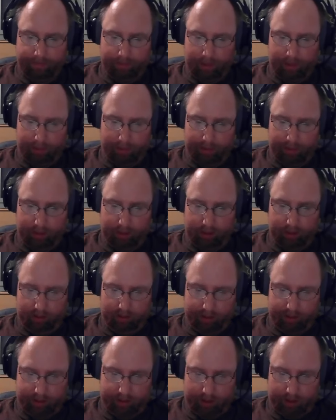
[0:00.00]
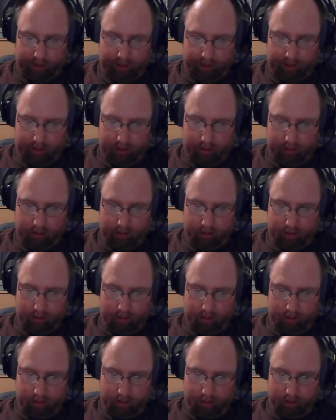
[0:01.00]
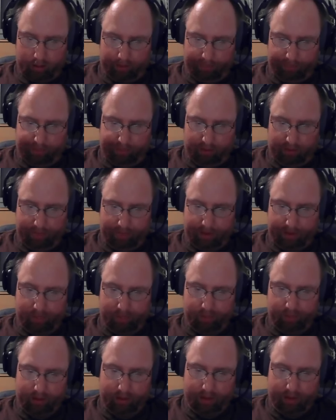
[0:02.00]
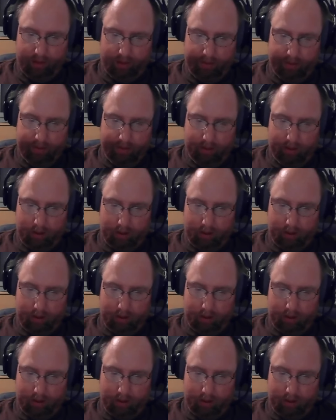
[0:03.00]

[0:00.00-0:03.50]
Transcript: There was a little city, and few men within it,